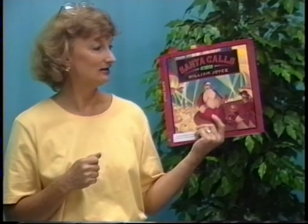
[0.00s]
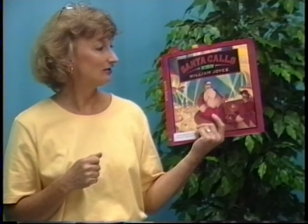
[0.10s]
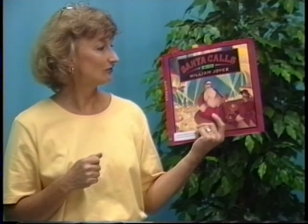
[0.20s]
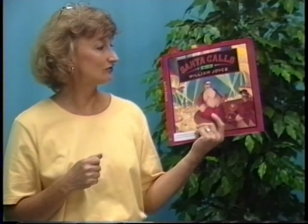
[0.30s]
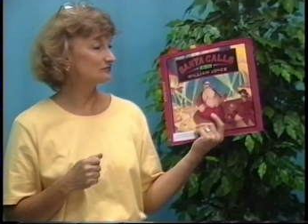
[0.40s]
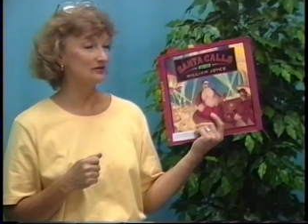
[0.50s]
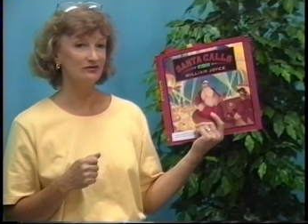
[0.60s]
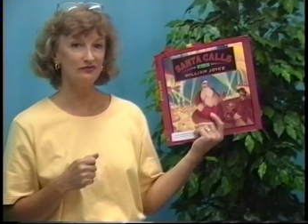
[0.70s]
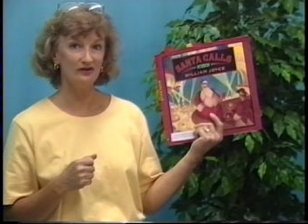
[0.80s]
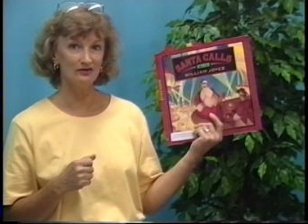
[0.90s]
Of course, my
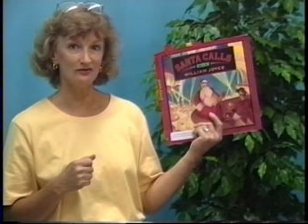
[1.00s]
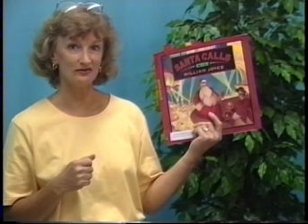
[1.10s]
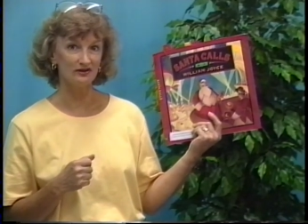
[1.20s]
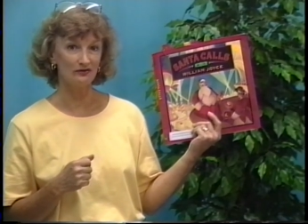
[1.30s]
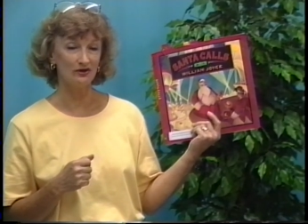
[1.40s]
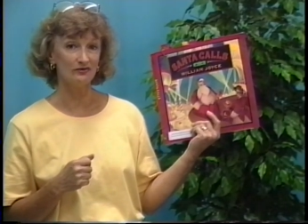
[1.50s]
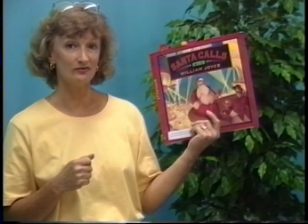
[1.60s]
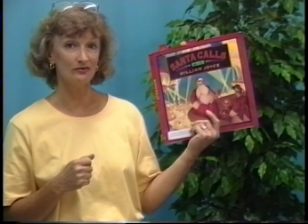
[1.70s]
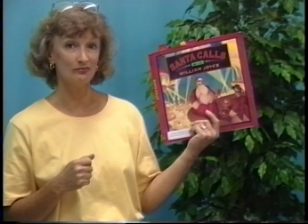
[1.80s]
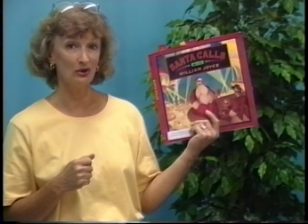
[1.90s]
favorites have always
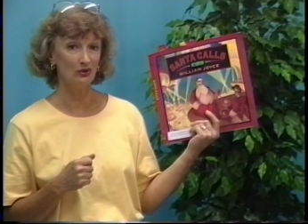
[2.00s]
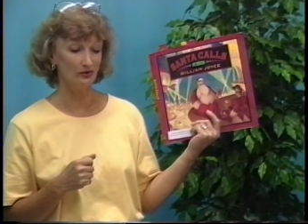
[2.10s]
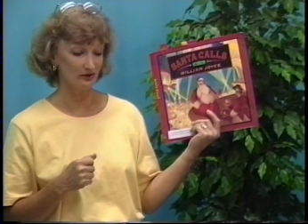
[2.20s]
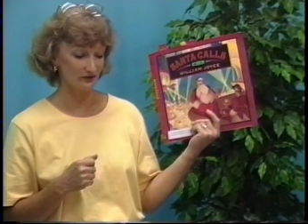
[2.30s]
been Polar